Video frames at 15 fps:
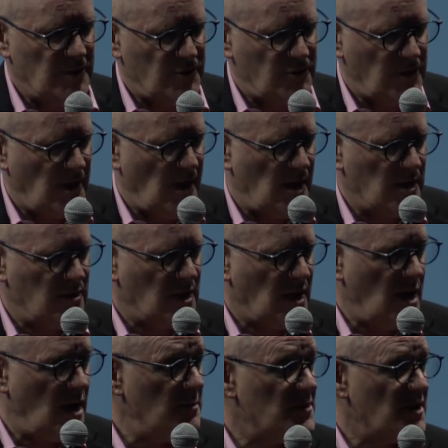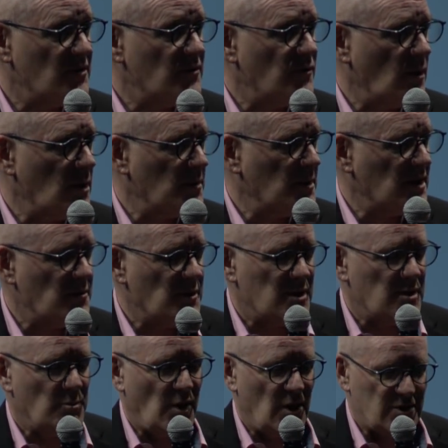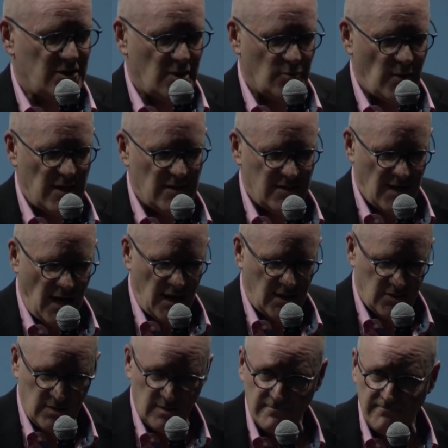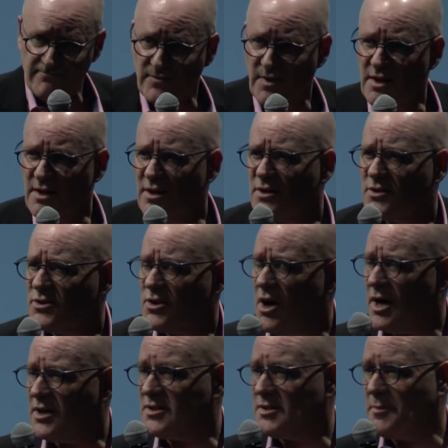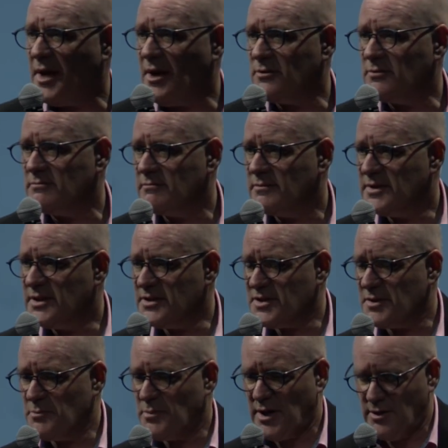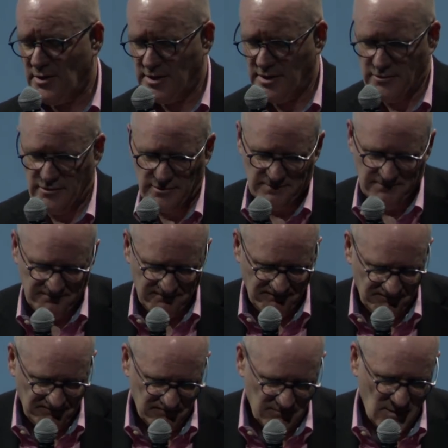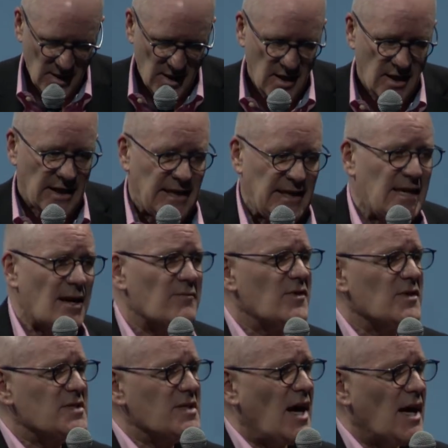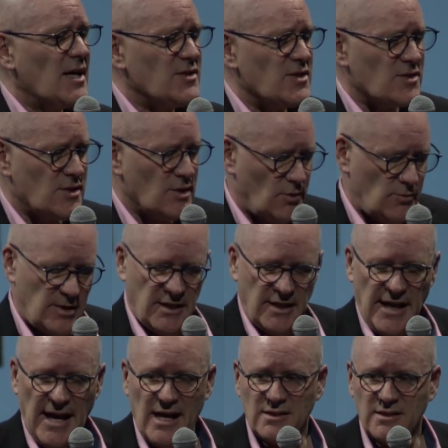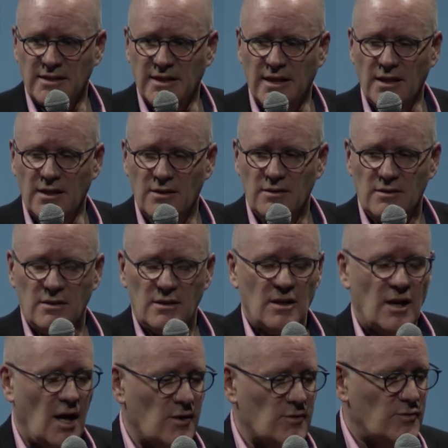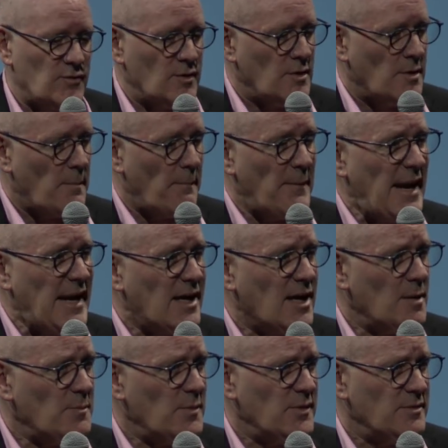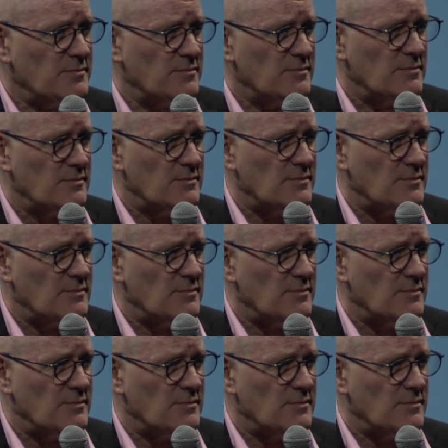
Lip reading: for the Chicago Cubs and formerly with the Boston Red Sox, talks about this imperative. He emphasizes the criticality of makeup